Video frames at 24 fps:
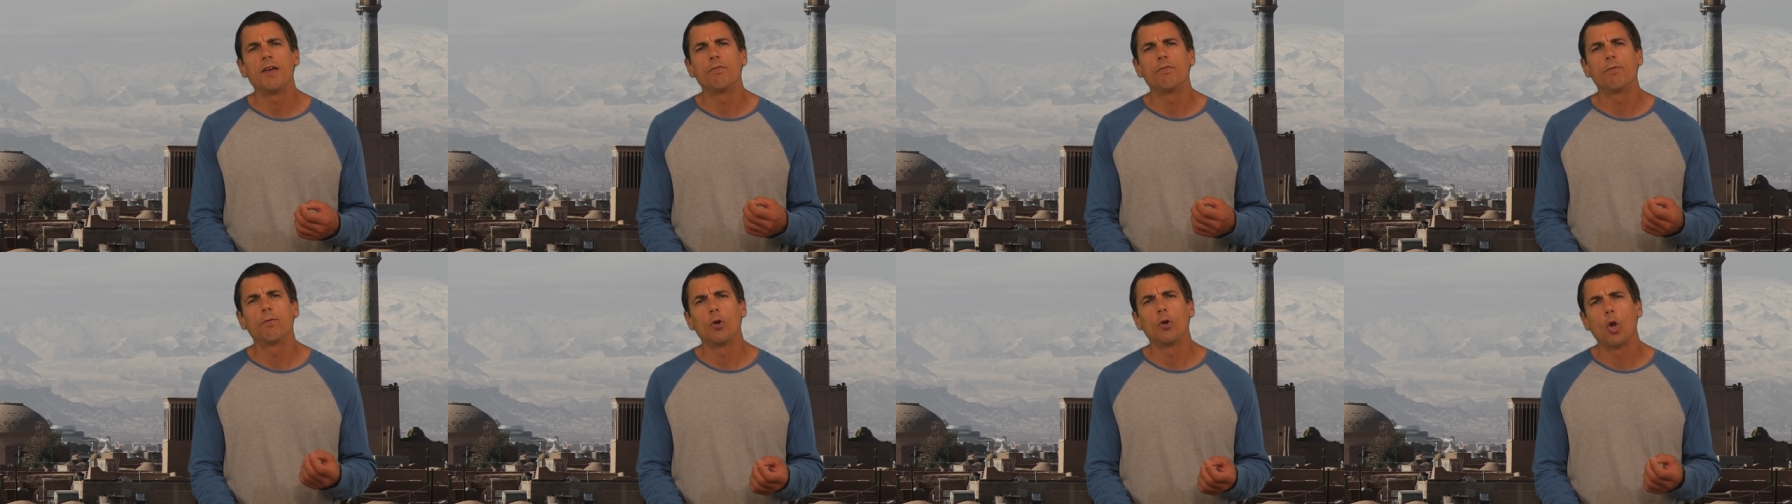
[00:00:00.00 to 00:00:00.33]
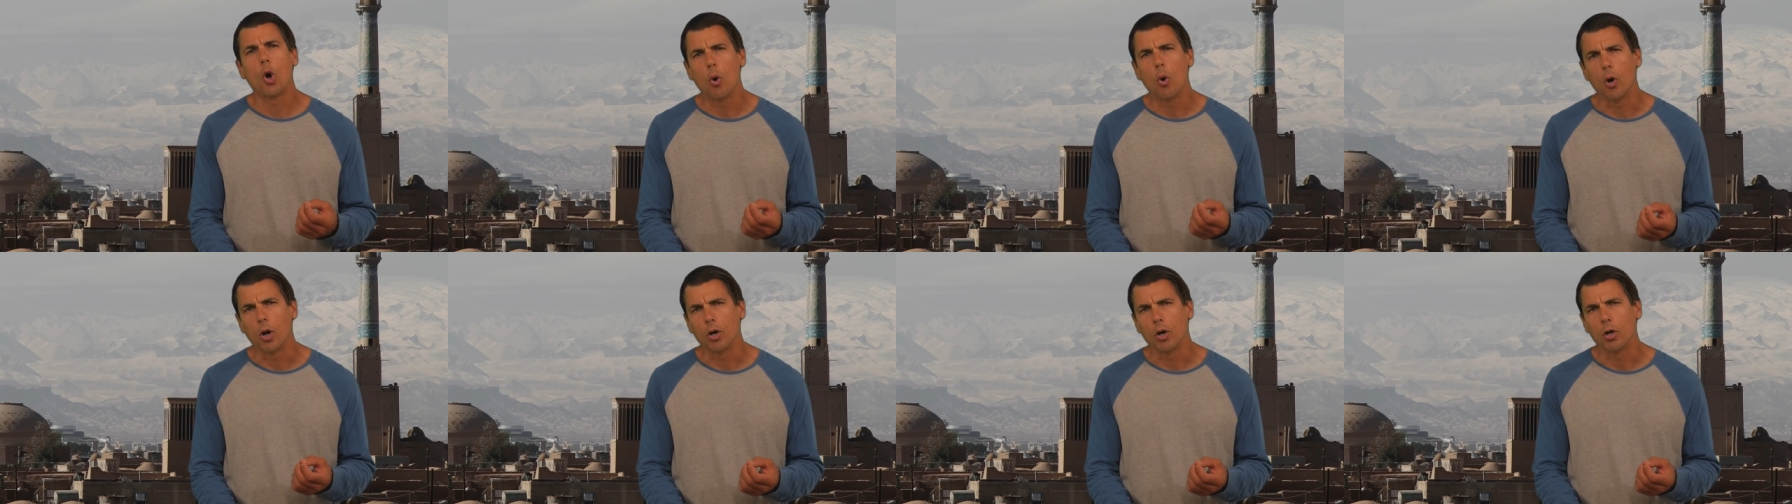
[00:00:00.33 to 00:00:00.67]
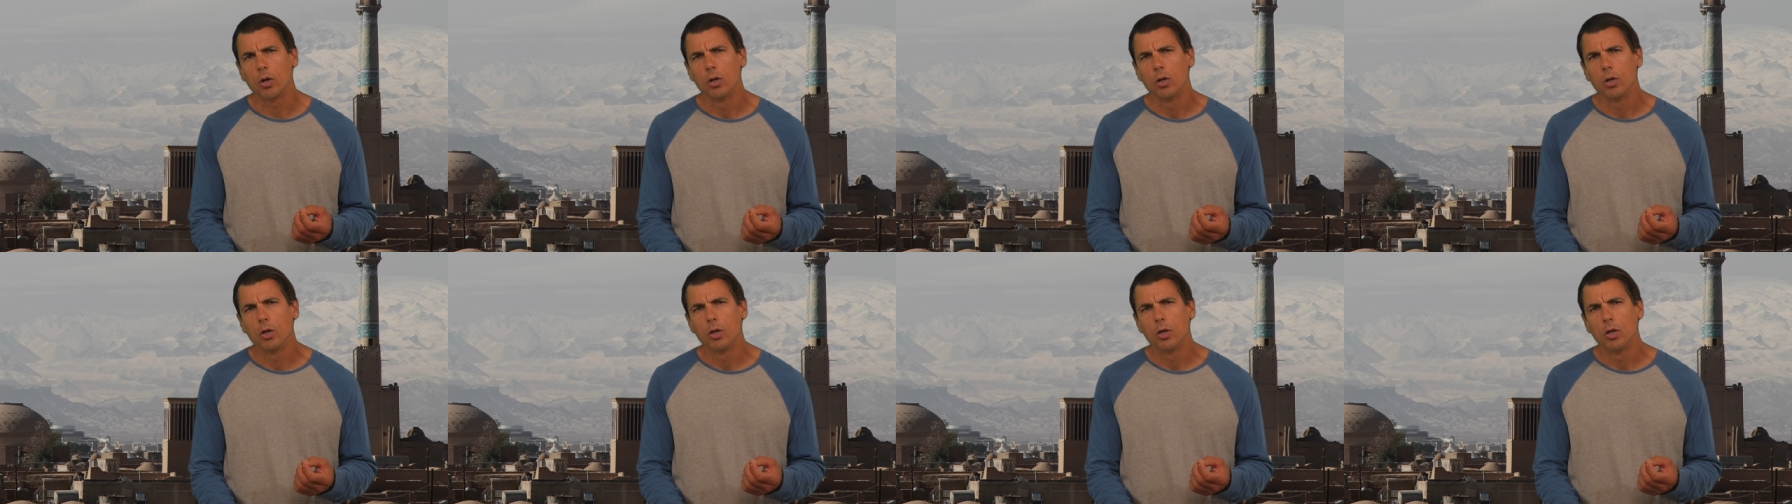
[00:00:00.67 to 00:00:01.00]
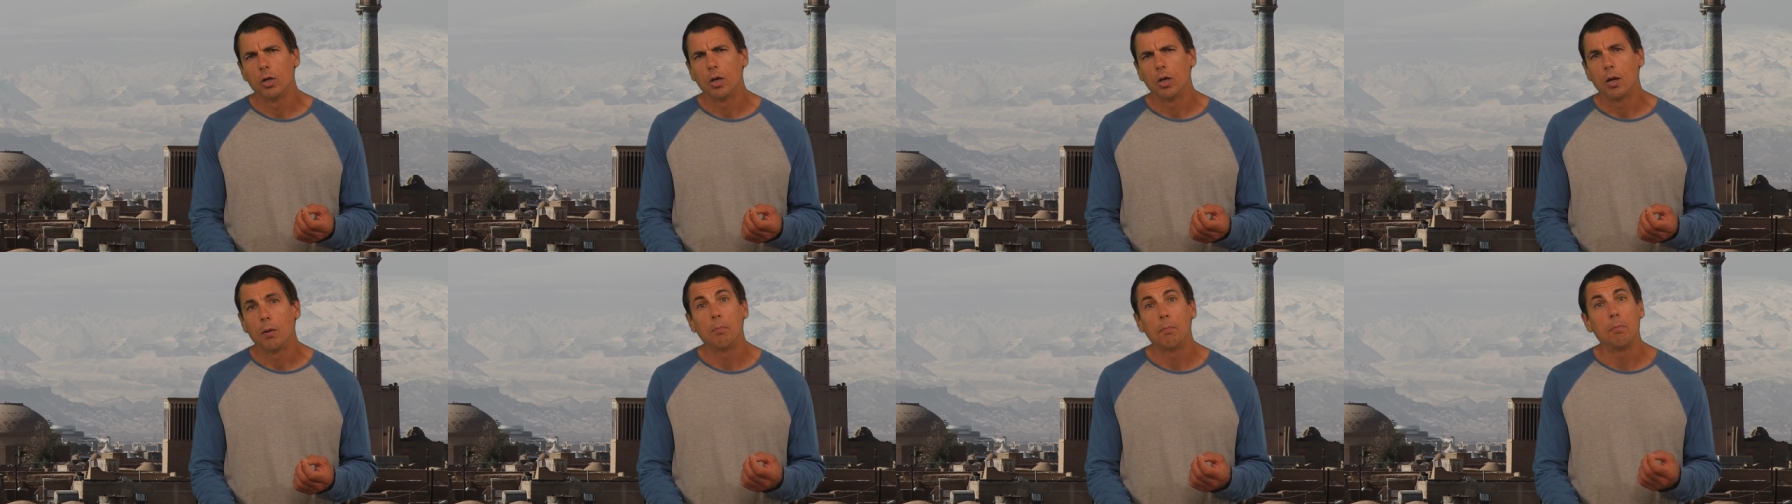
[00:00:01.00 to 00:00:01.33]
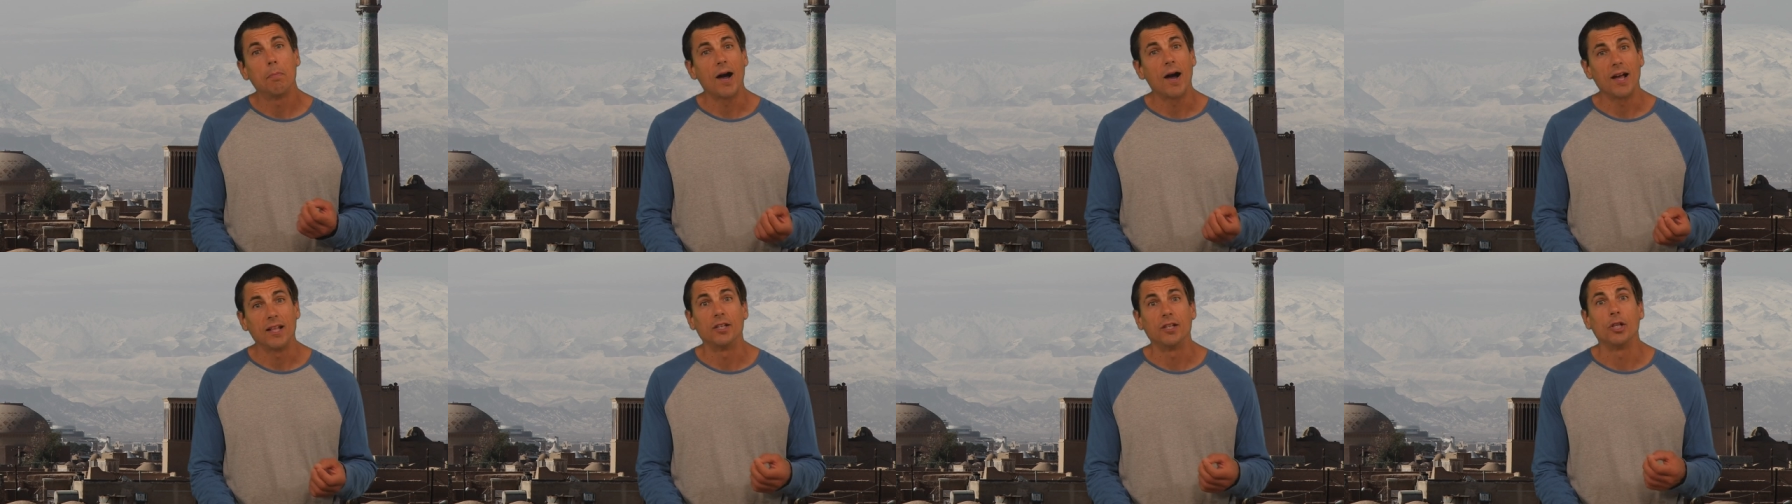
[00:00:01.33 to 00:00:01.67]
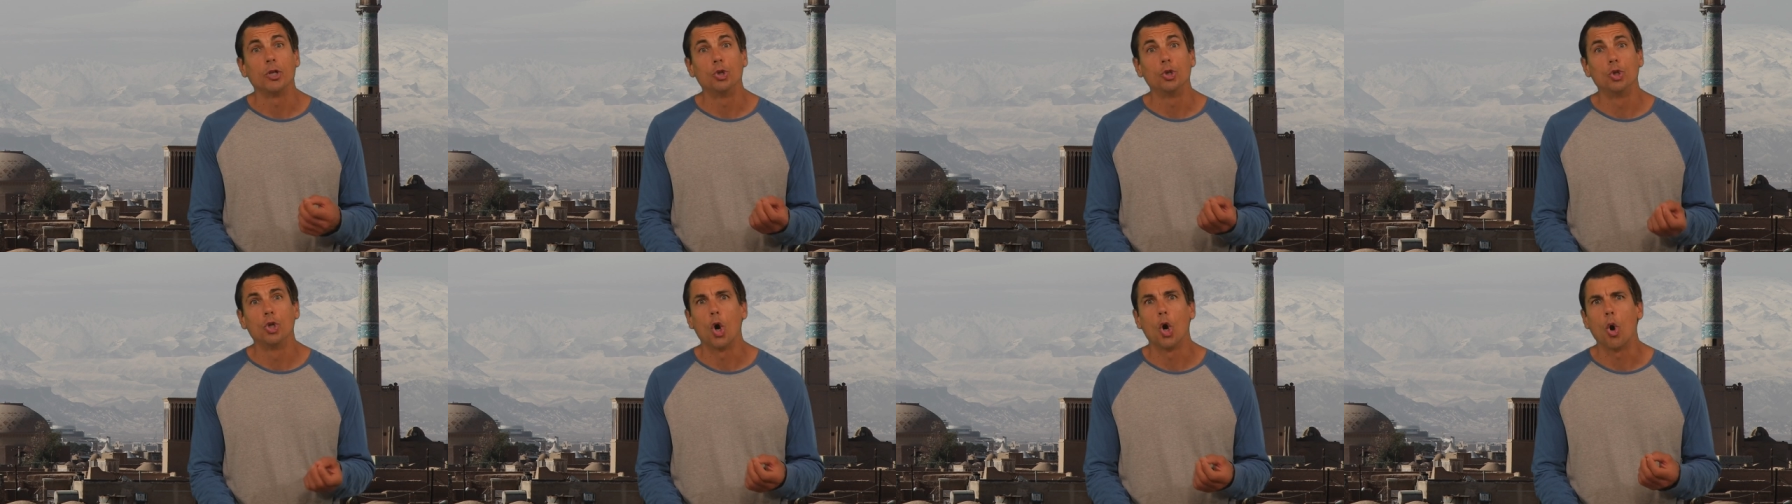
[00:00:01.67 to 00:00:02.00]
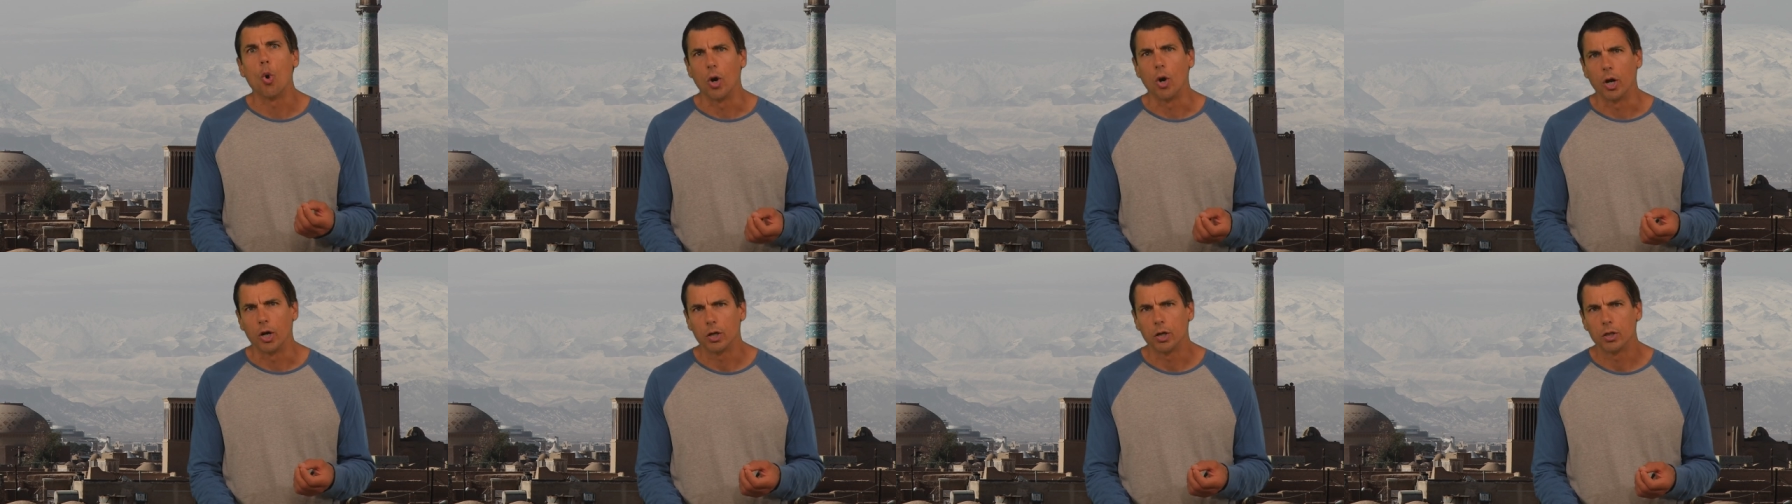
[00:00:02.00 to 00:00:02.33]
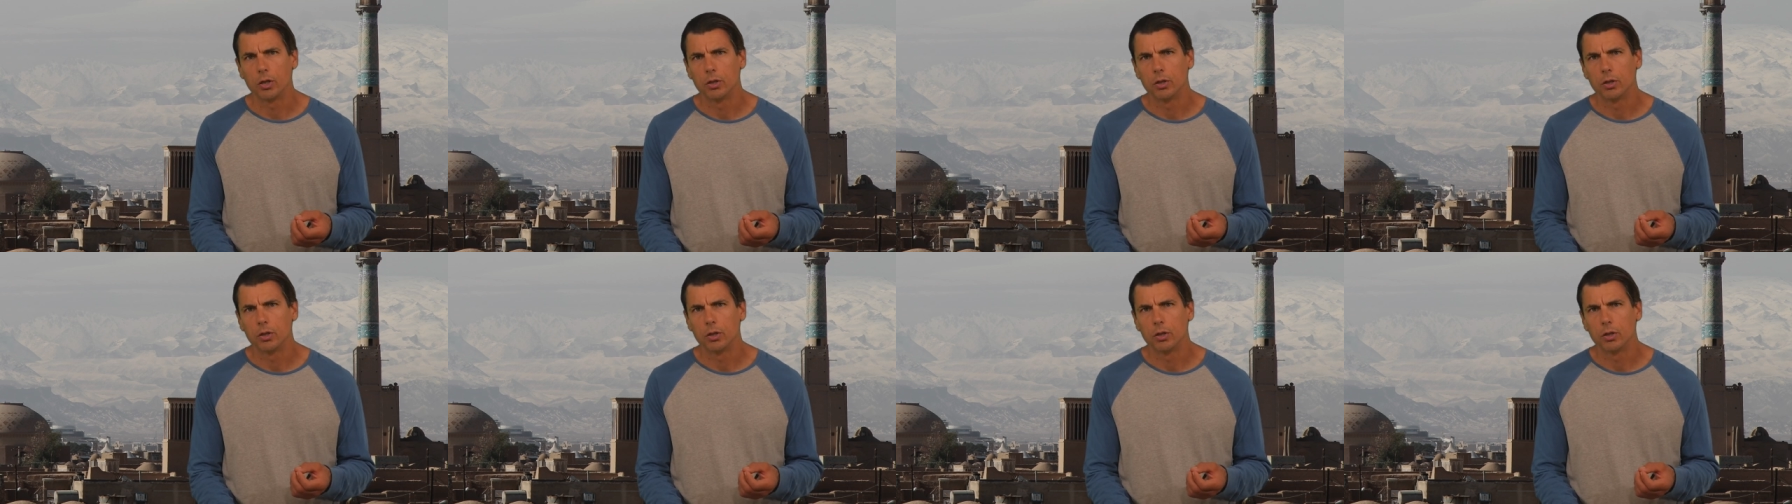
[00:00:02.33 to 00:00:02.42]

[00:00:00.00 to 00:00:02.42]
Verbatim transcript: floor by the door.